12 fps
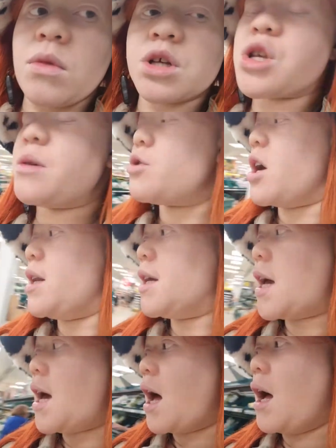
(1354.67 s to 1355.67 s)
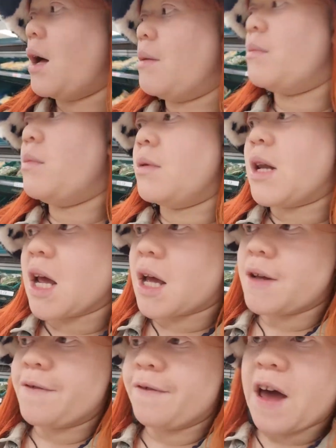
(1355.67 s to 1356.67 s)
So I'm trying to get like
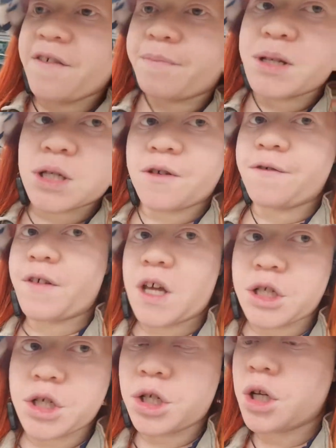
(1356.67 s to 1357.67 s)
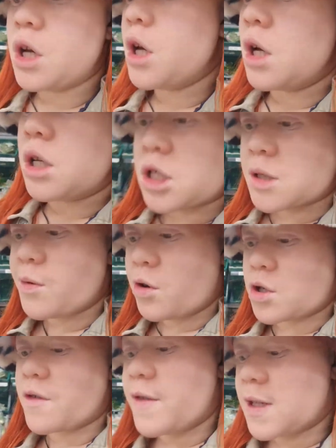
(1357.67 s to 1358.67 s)
5 bits of veg, just
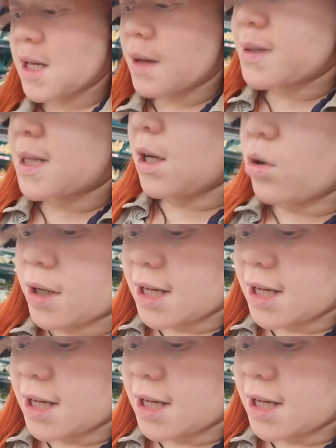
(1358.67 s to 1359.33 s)
because obviously I'm still on